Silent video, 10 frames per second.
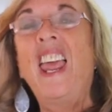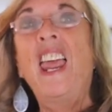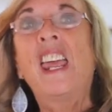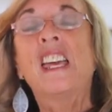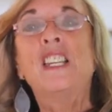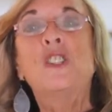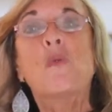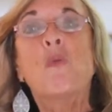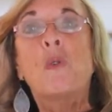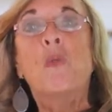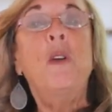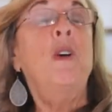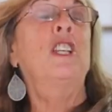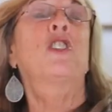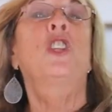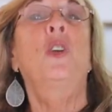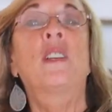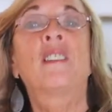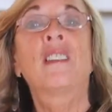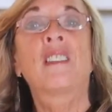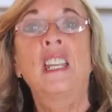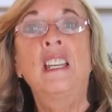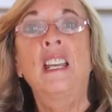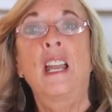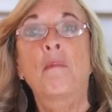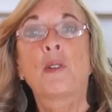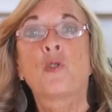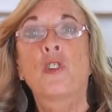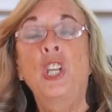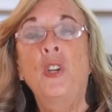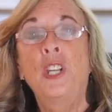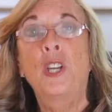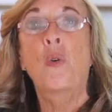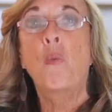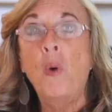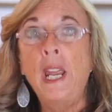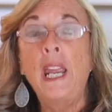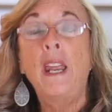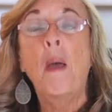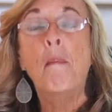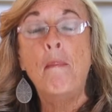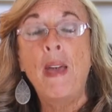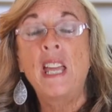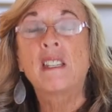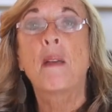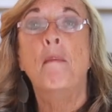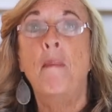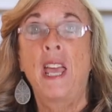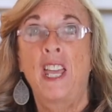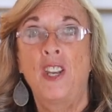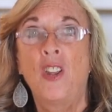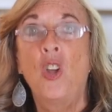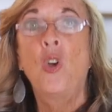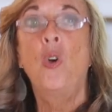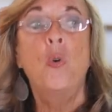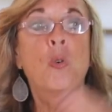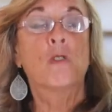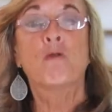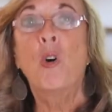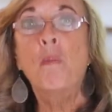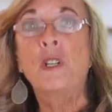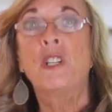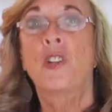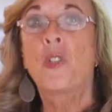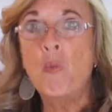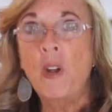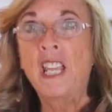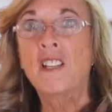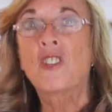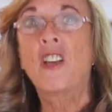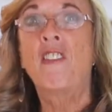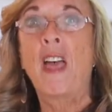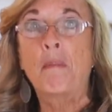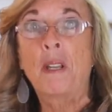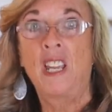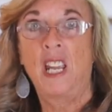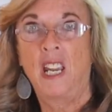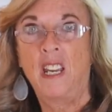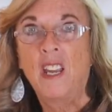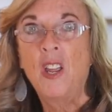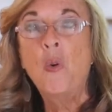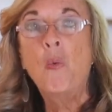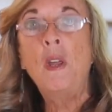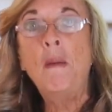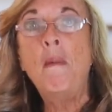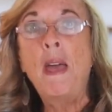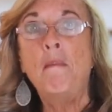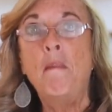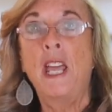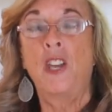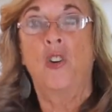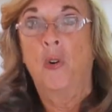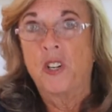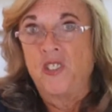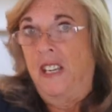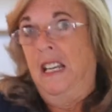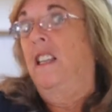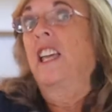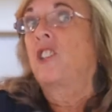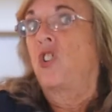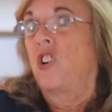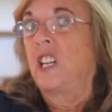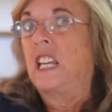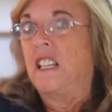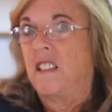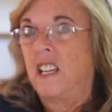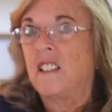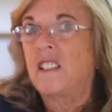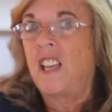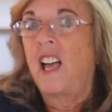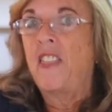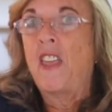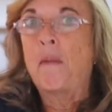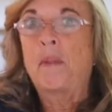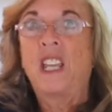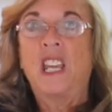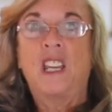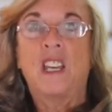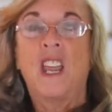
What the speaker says: And when we went to the USS Indianapolis reunion, we met men who were roped to the wings of that plane. We met men who were sitting like sardines inside that plane.